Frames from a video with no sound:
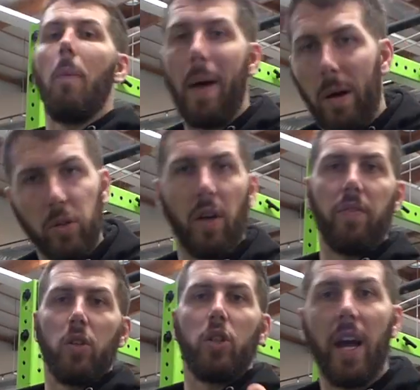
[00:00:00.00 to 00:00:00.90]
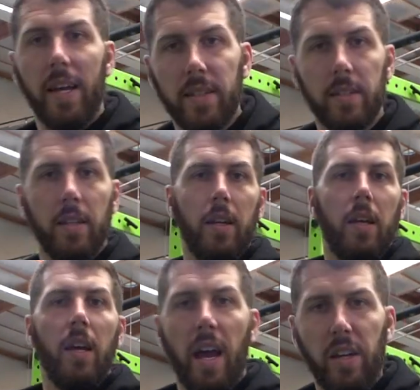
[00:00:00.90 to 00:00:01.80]
bounce off your chest
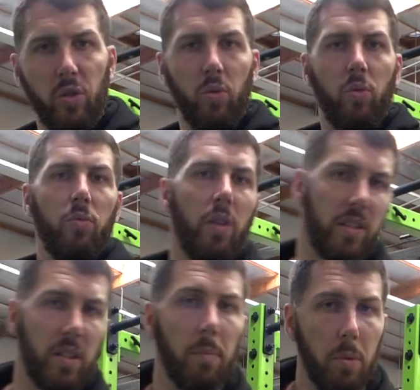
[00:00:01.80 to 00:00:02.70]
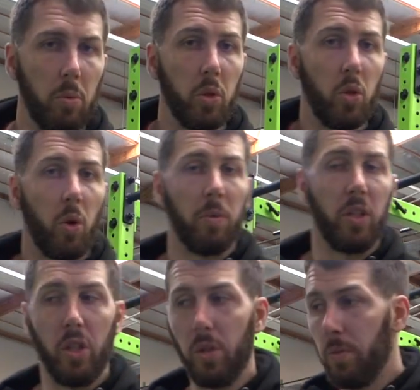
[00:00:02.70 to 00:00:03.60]
as some people would normally
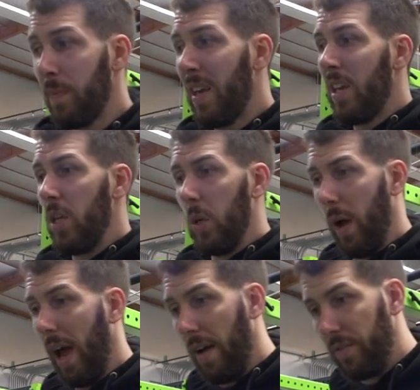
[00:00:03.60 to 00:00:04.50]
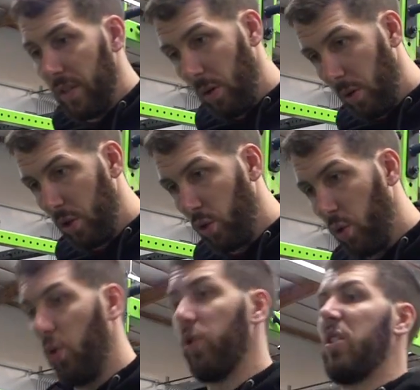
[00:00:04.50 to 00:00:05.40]
do. You have to go
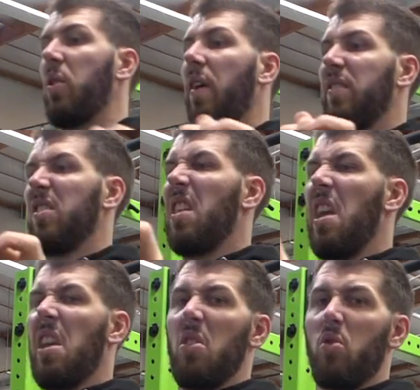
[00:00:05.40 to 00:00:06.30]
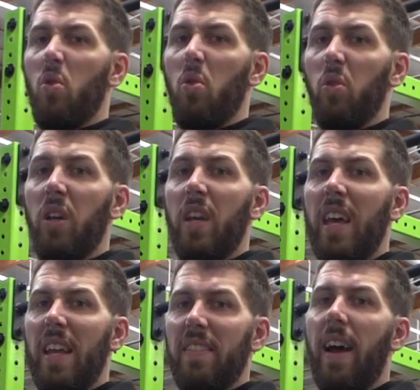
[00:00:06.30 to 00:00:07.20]
controlled, and you have to stay controlled
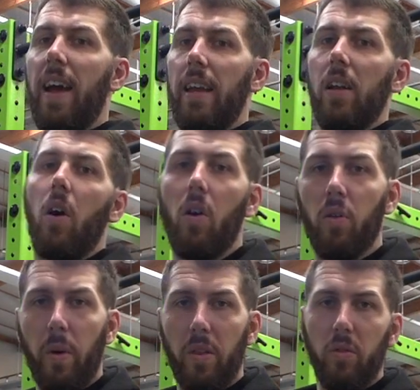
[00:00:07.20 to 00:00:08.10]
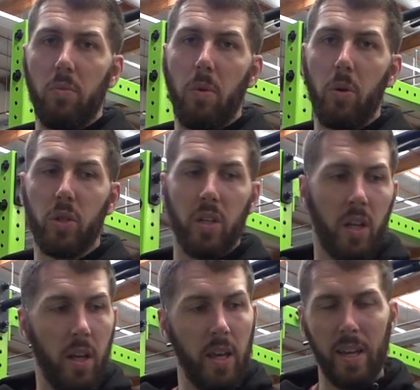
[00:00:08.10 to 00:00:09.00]
and tight all the way through the motion,
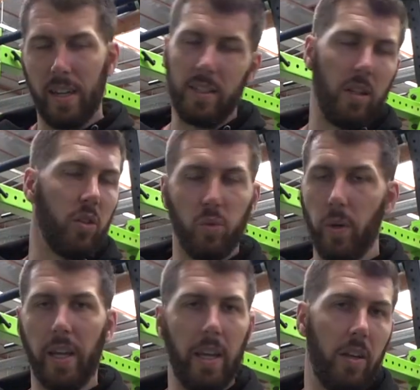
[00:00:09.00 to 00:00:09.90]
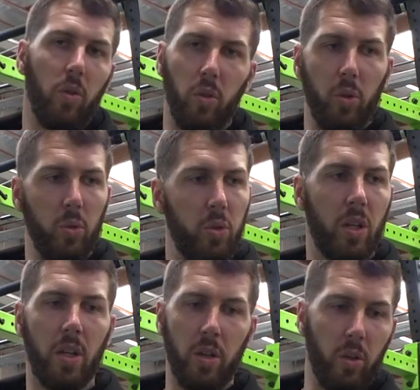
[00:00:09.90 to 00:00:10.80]
because it'll swing and you'll lose
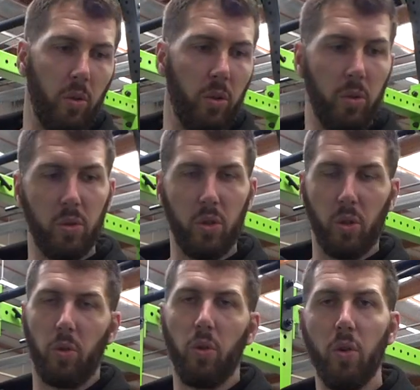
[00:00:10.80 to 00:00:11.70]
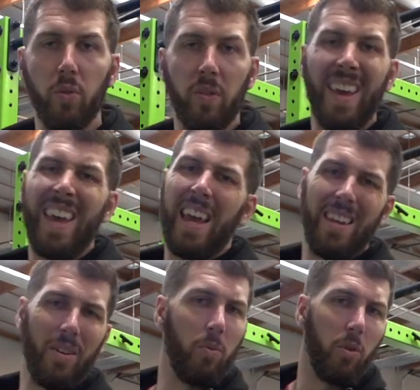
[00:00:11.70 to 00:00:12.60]
your groove,
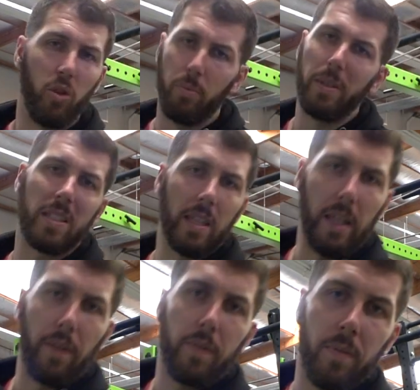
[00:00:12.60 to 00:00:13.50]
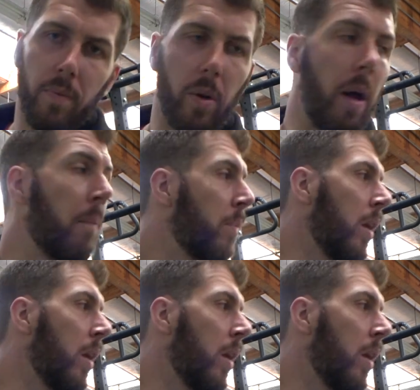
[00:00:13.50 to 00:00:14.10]
and you'll miss the lift, okay?